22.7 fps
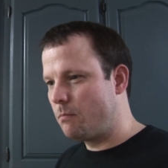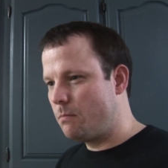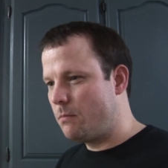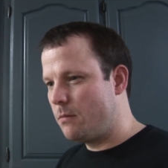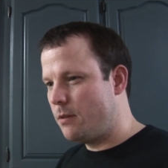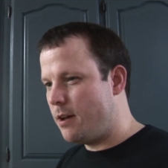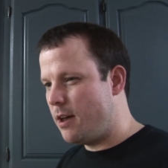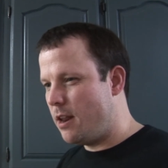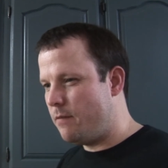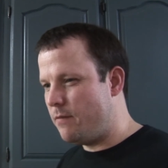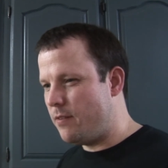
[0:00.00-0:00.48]

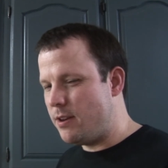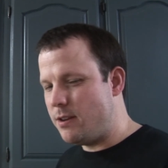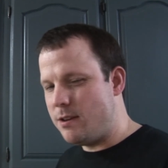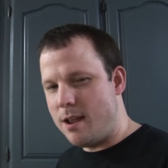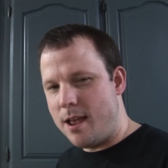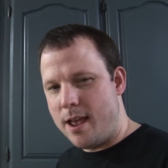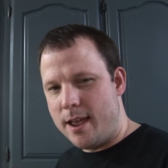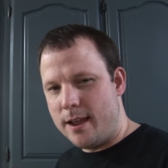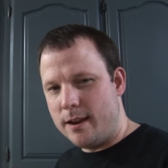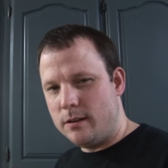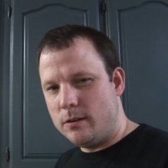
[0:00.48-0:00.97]
kind of a
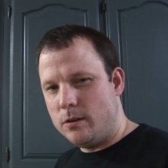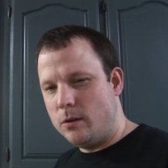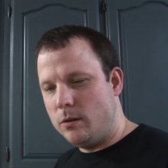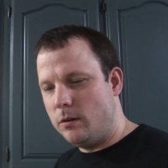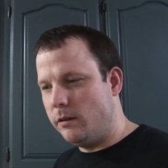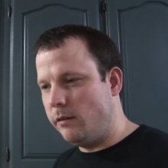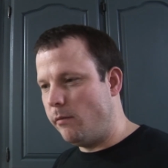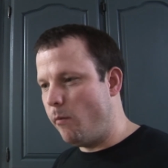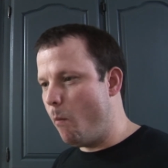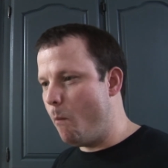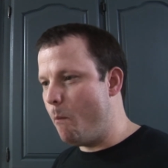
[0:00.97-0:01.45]
tang to
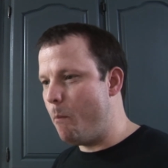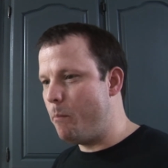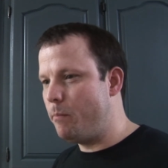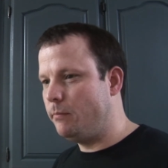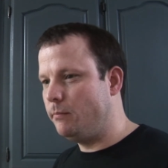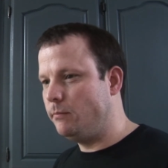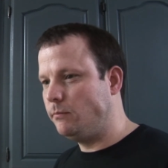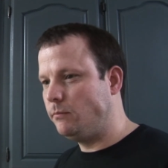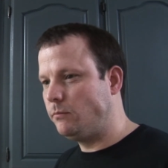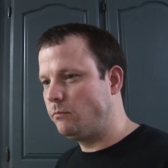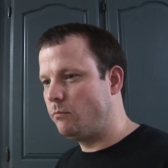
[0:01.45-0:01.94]
it,
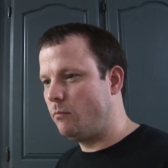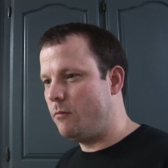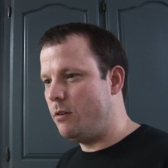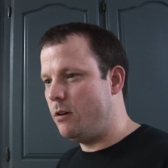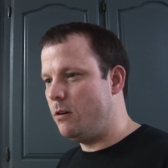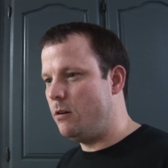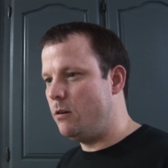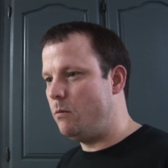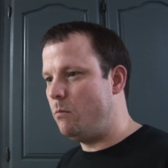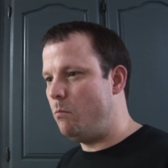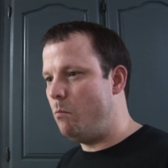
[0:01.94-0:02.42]
you
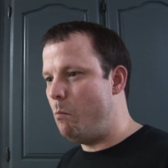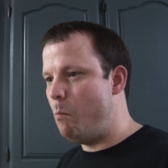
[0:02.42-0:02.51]
know.